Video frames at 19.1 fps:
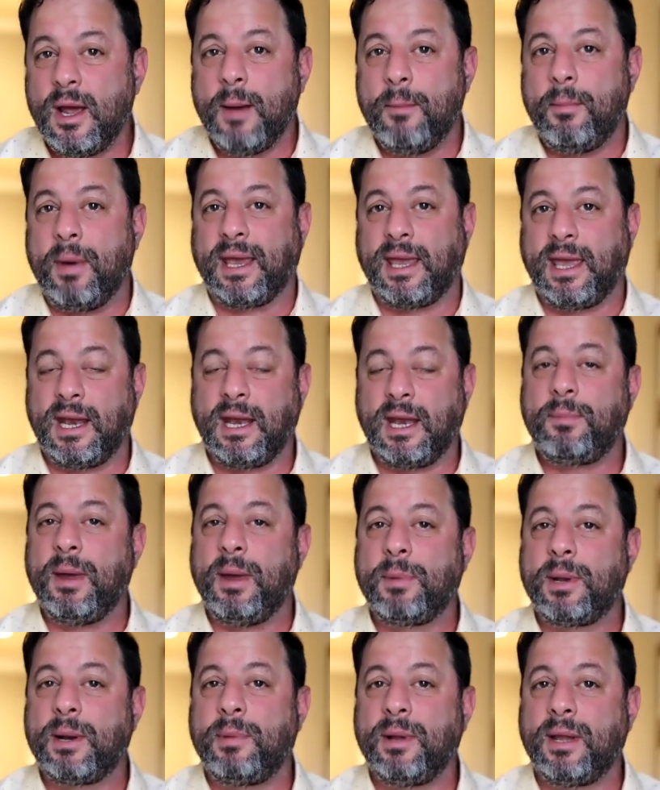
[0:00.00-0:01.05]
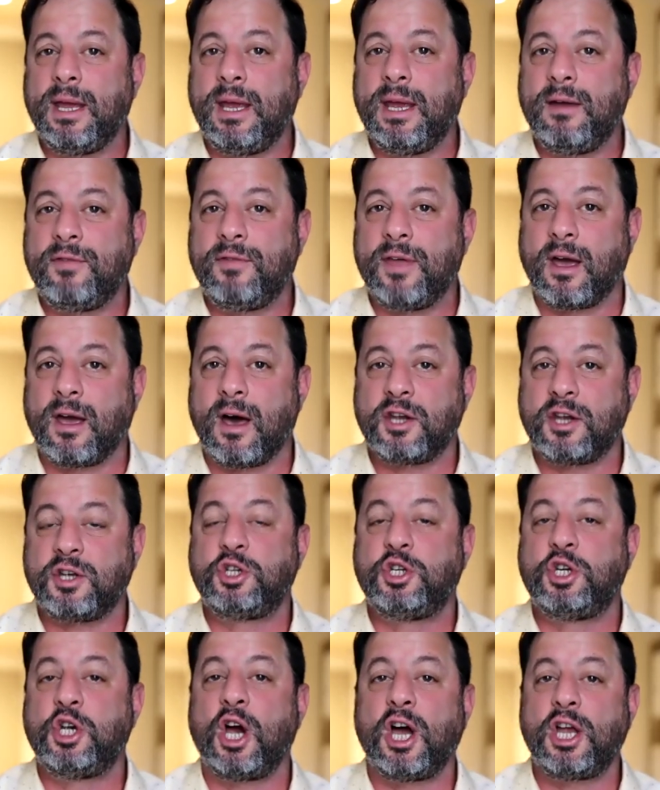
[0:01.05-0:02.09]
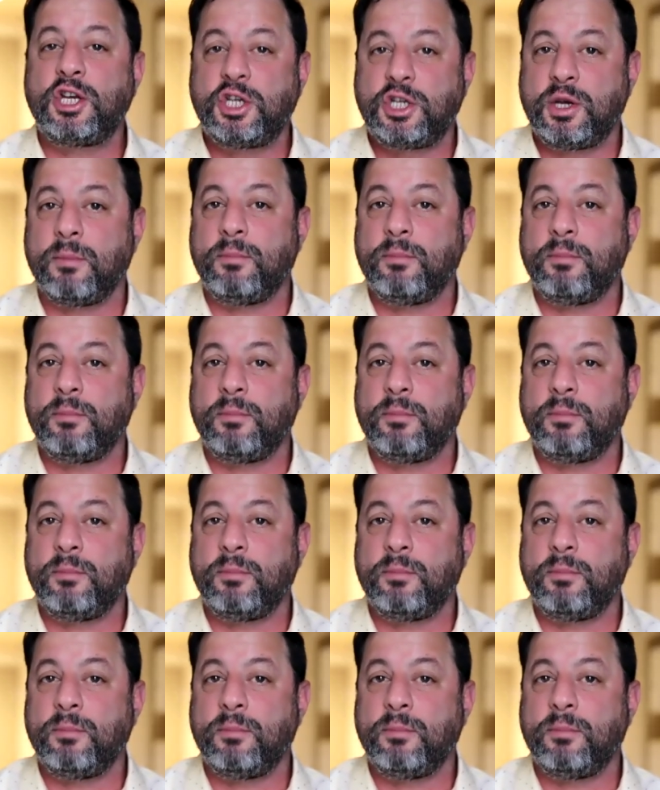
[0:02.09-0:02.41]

by getting people to believe that God has judged